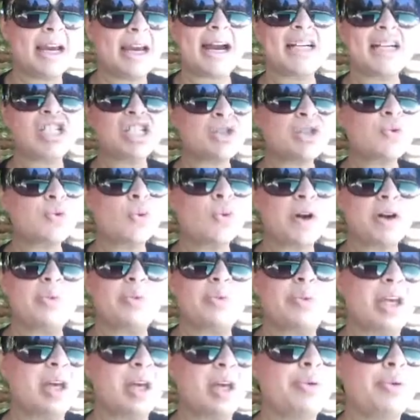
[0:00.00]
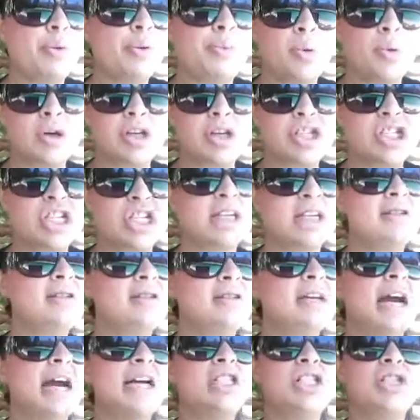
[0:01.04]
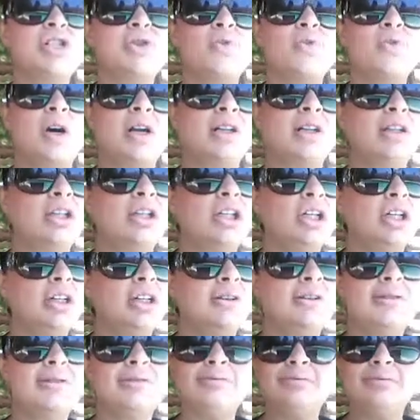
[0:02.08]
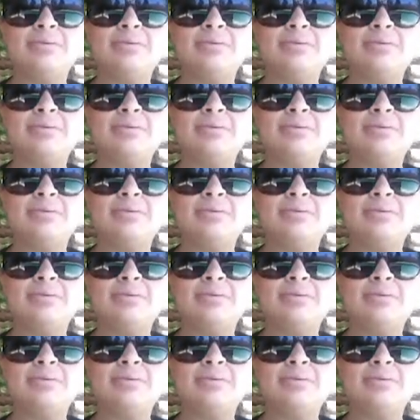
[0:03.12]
I just want to be proportioned. I just want to look